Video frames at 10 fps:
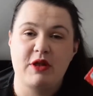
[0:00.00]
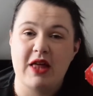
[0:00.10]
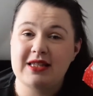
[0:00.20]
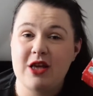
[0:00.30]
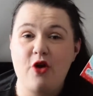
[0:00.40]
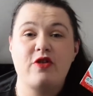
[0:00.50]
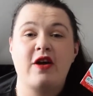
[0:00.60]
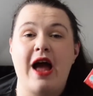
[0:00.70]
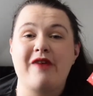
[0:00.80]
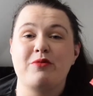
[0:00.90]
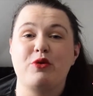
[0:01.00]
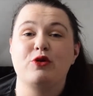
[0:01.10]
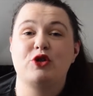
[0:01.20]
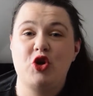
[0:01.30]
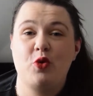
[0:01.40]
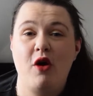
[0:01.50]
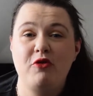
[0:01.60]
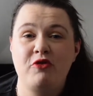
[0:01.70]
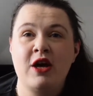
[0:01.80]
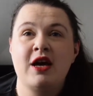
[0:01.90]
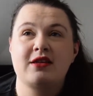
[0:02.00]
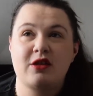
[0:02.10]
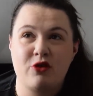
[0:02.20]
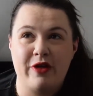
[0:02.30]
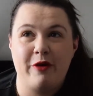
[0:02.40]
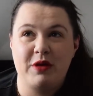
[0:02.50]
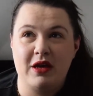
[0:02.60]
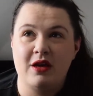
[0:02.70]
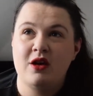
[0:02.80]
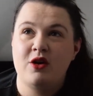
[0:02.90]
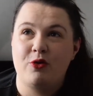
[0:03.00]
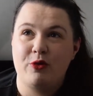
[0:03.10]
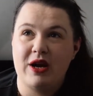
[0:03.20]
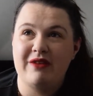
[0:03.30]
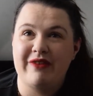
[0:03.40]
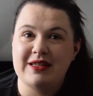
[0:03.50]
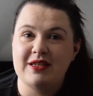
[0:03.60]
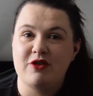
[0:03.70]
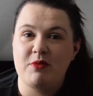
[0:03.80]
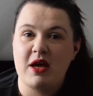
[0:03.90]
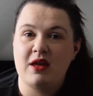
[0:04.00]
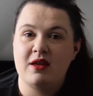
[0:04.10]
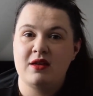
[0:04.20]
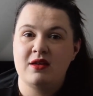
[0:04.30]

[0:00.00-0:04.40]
But that's the only thing I haven't bought two of because I thought that would be really fatty of me